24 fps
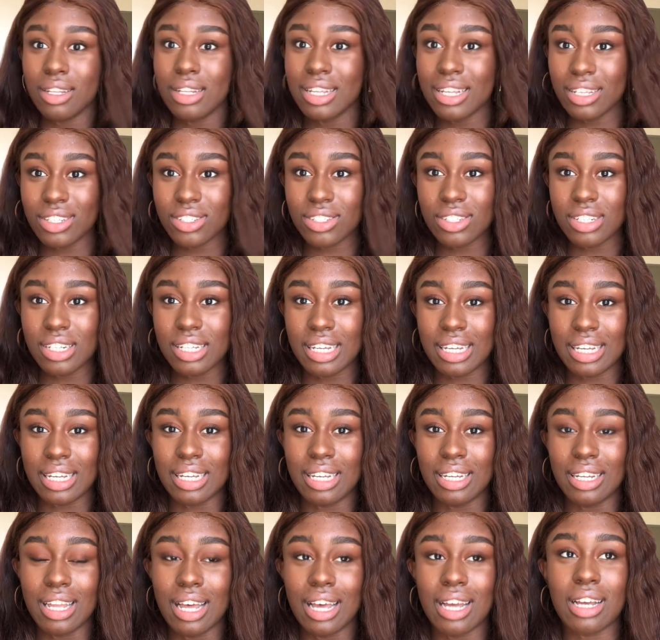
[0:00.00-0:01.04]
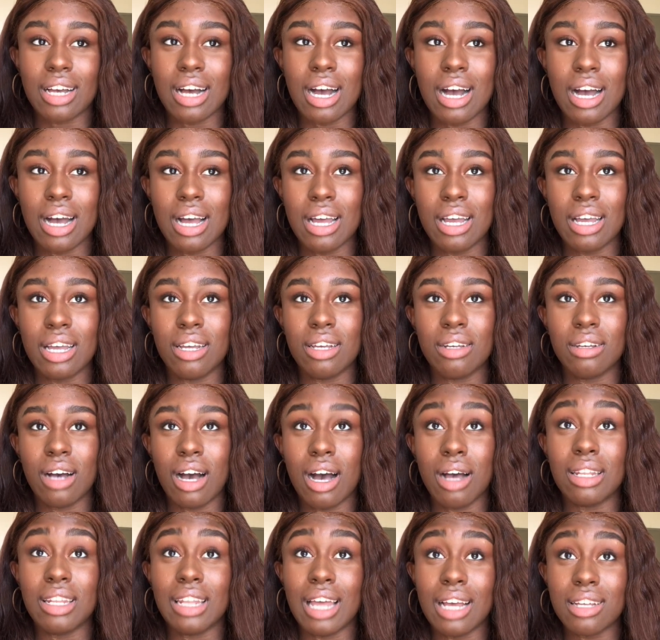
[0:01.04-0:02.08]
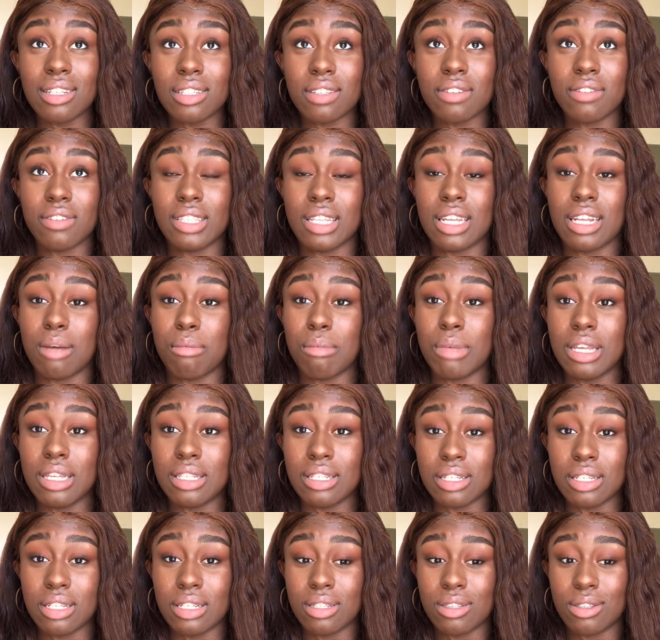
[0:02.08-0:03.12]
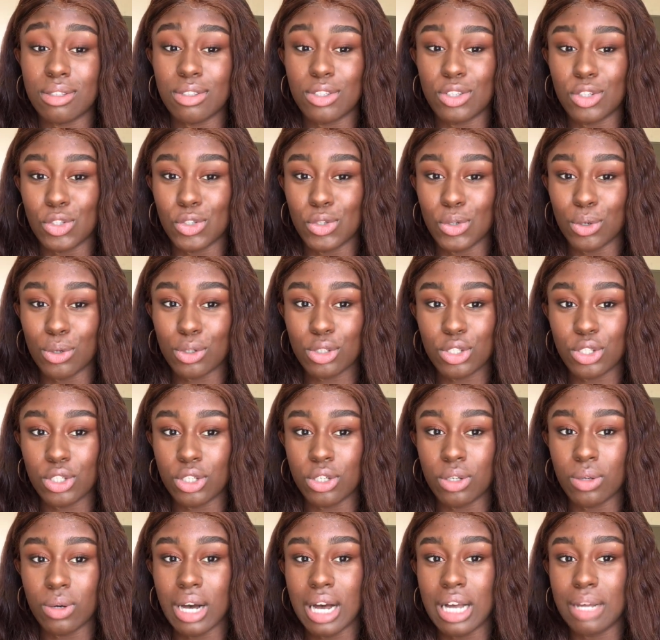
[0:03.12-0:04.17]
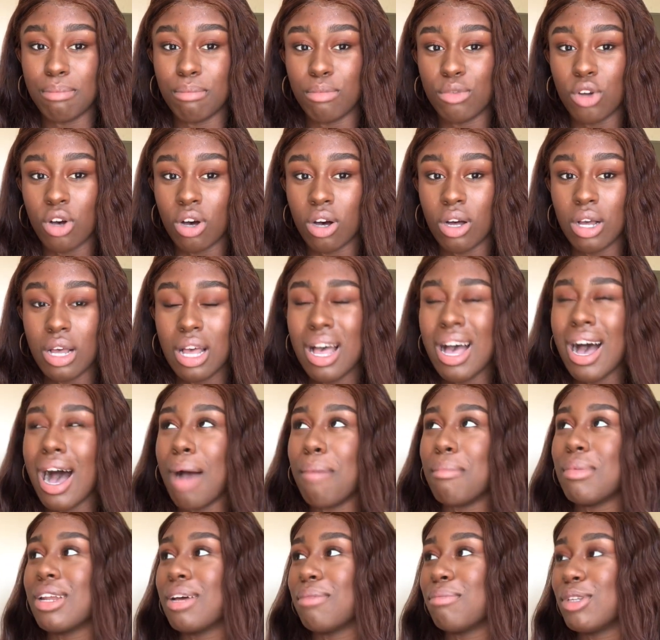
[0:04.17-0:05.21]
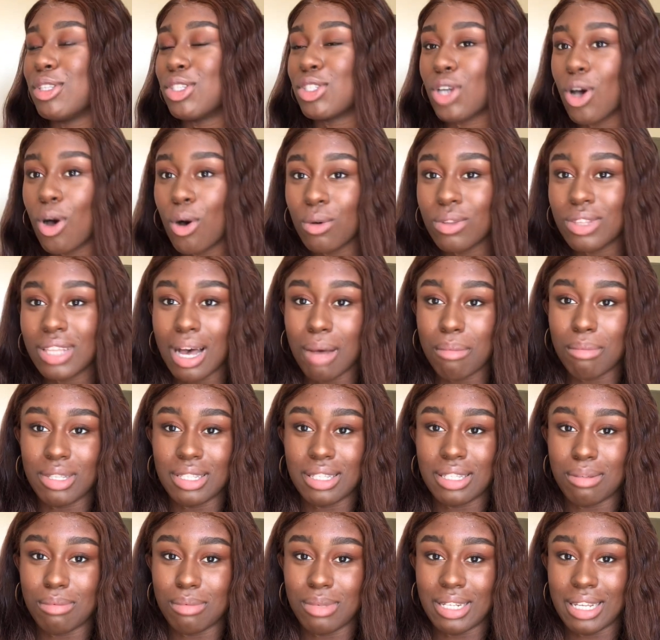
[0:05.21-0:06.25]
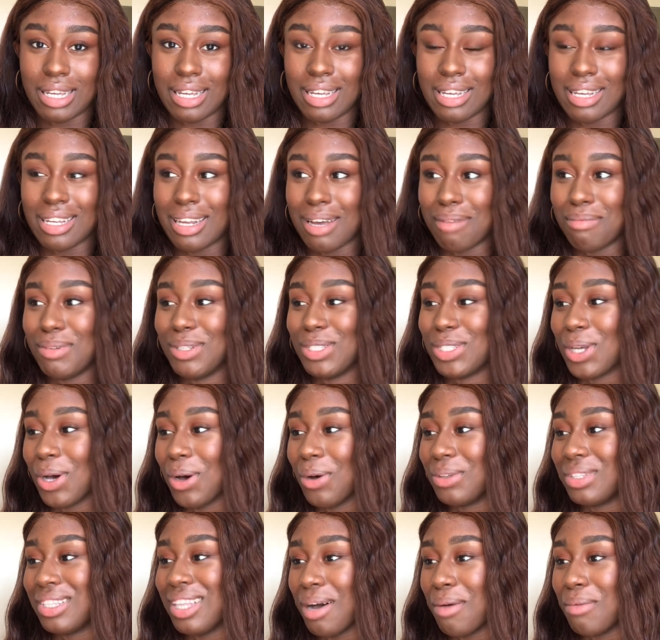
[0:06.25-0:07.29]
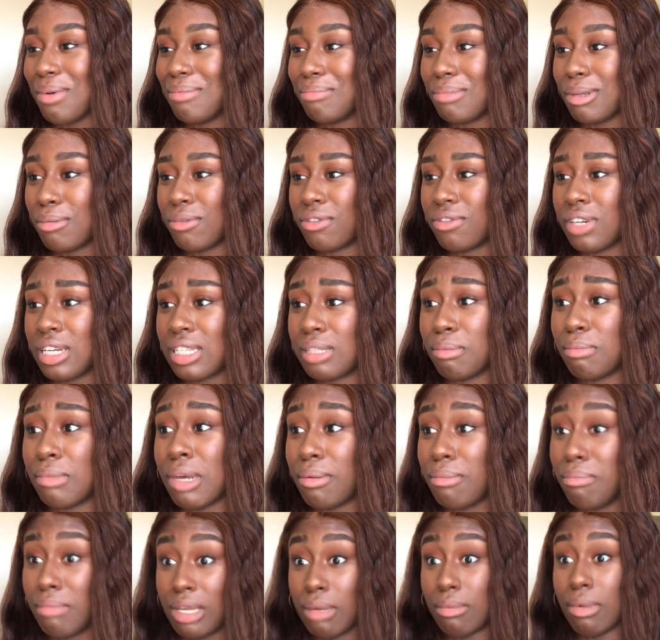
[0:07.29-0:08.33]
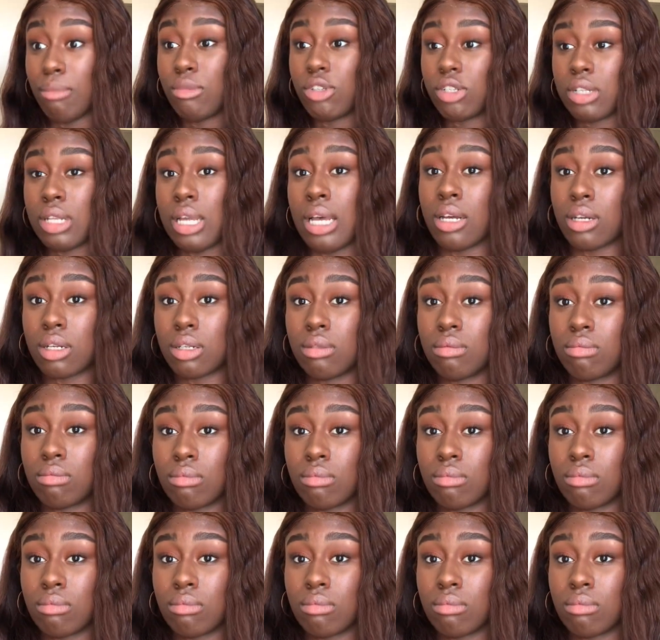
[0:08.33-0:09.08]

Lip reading: Literally, like, I like to think that I'm easy to talk to. I'm not, I mean, I've been told that I'm intimidating. I've been told that when people first meet me, I'm just like,